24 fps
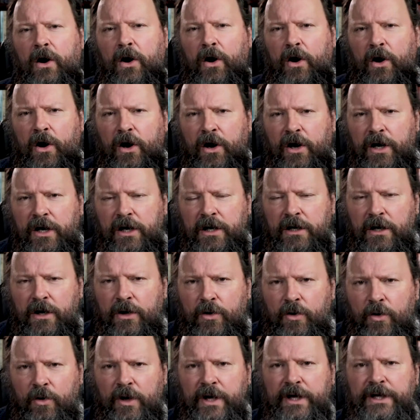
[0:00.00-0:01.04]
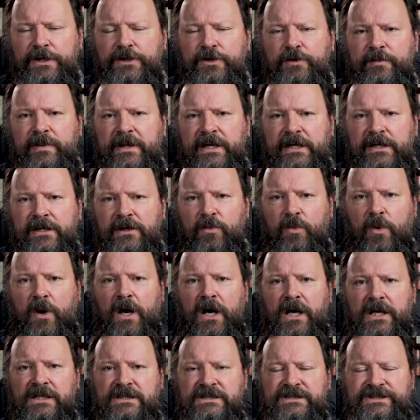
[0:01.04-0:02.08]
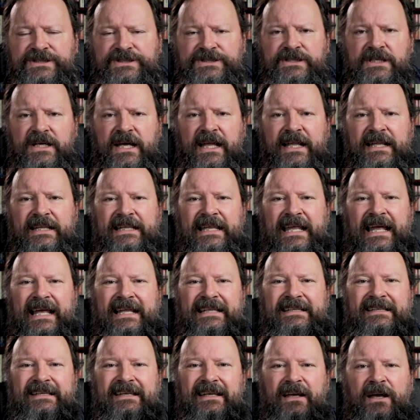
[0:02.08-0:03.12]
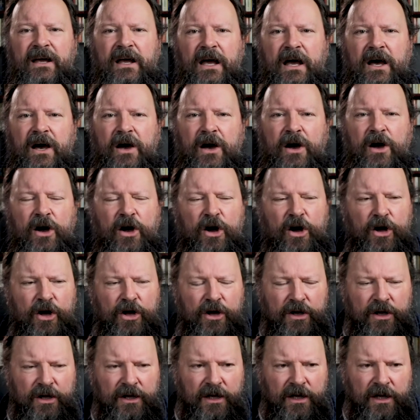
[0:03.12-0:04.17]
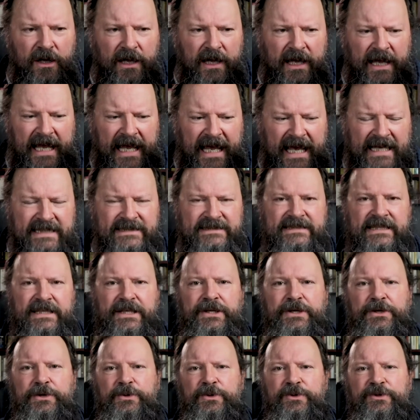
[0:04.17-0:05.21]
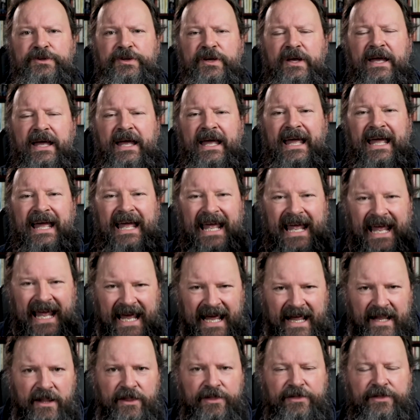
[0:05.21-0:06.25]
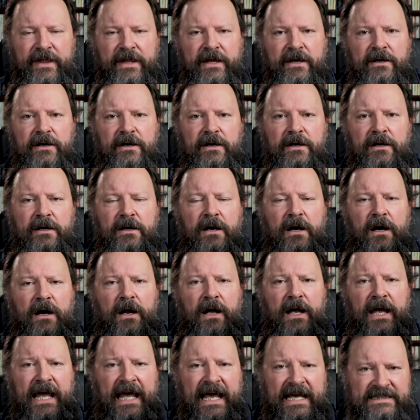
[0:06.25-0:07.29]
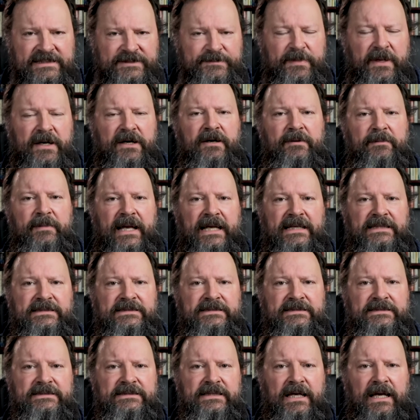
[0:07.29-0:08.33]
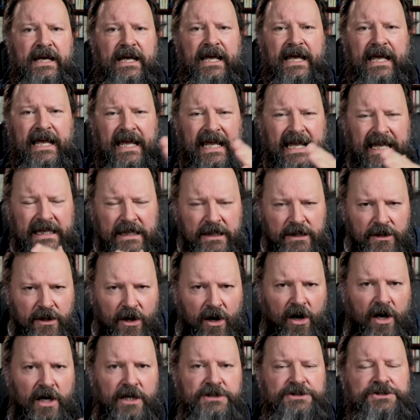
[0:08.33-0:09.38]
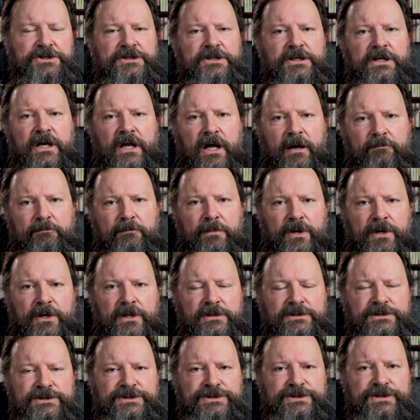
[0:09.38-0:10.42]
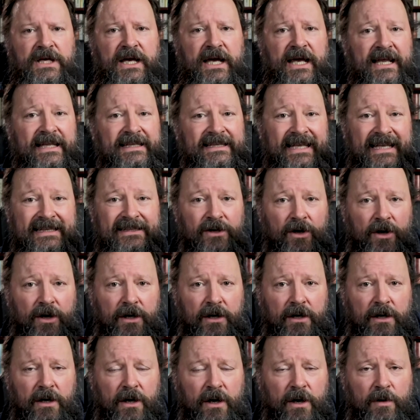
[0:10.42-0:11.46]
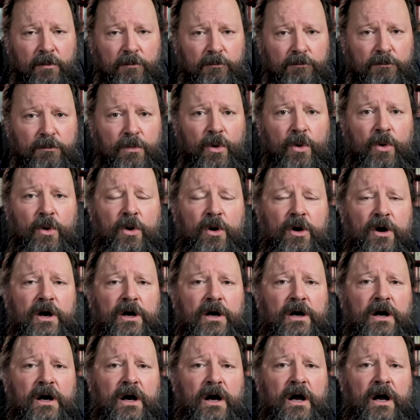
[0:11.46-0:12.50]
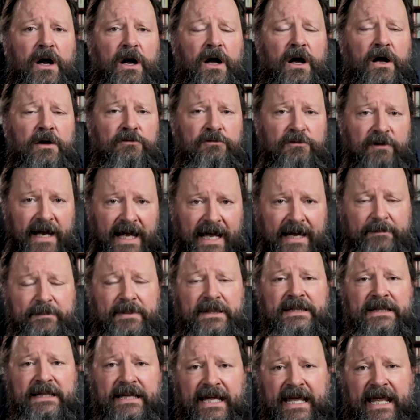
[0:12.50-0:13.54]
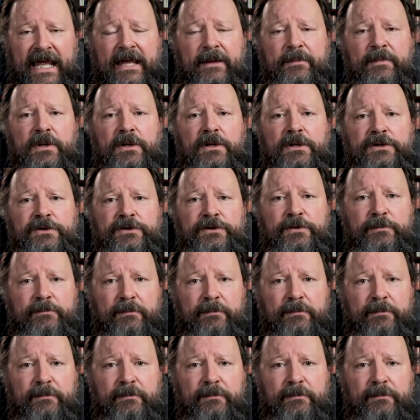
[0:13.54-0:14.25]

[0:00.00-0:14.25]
are going to be the ones that execute healthier experiments in larger numbers that are more rapidly able to